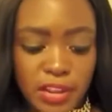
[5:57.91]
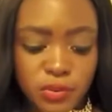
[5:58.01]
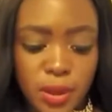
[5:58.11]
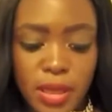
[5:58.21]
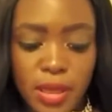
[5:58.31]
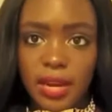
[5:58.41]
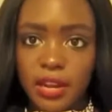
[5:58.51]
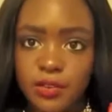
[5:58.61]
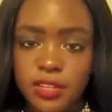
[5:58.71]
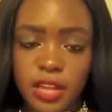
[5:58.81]
I
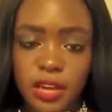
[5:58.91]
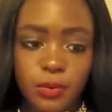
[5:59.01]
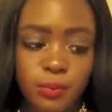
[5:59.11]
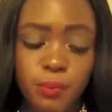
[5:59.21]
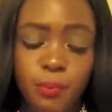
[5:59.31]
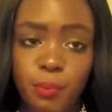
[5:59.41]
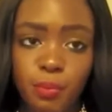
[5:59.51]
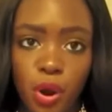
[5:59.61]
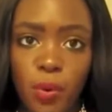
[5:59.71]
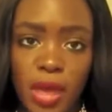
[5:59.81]
used the Garnier
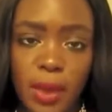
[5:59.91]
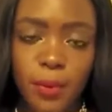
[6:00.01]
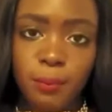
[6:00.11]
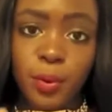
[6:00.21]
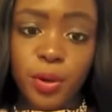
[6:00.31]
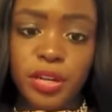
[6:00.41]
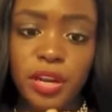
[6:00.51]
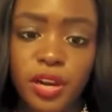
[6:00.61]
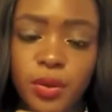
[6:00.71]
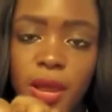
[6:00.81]
Sleek and Shine
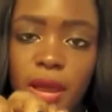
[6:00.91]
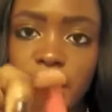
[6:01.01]
shampoo and